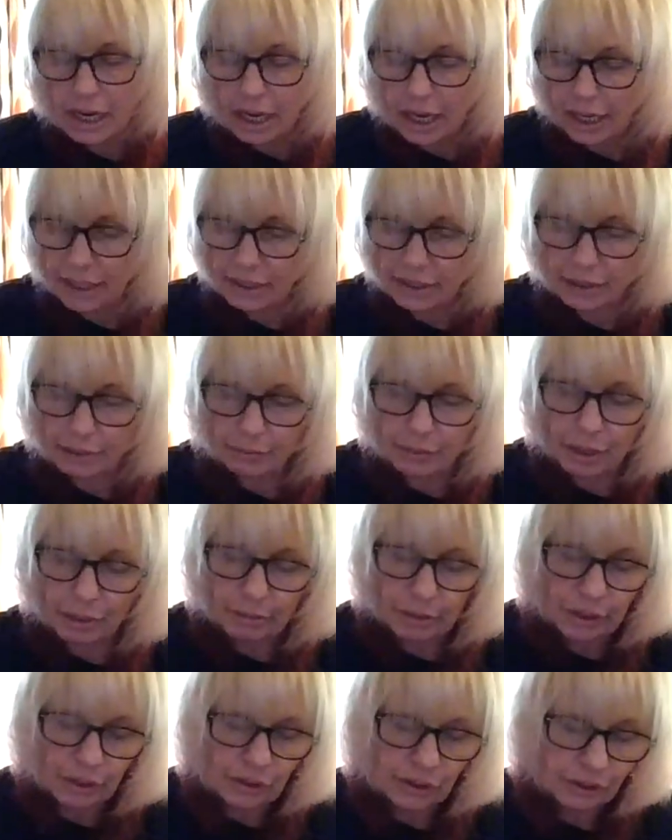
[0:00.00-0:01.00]
I think
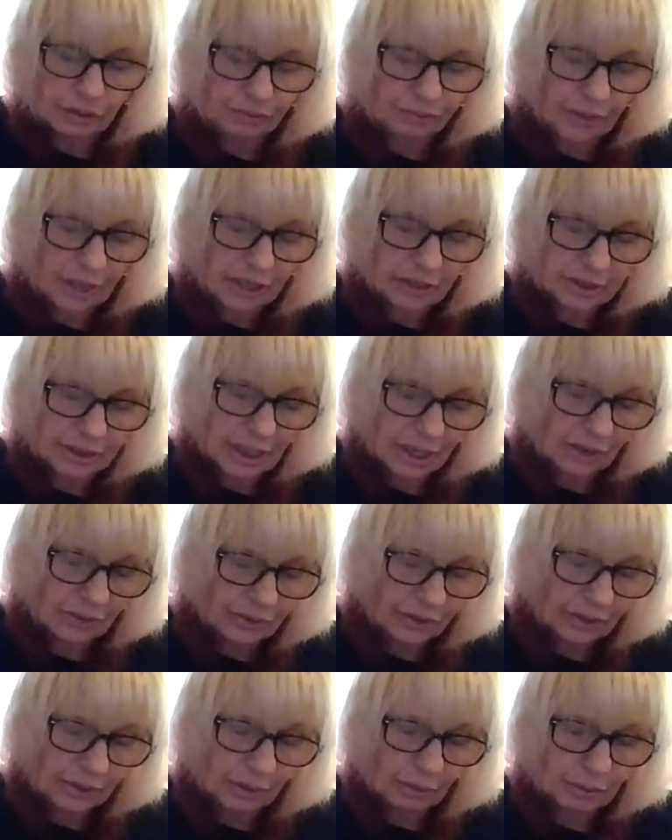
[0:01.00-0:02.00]
maybe you just found out
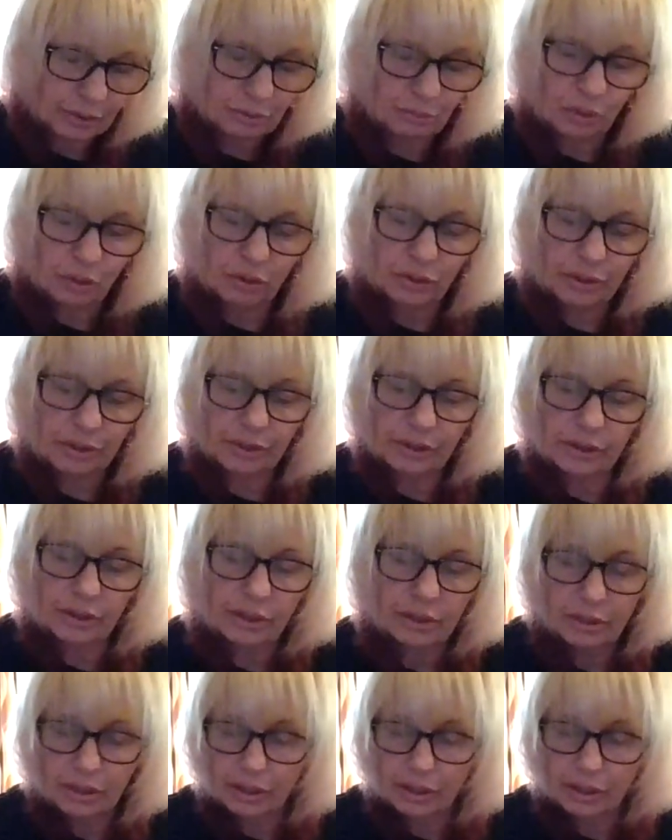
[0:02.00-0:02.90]
that there was more than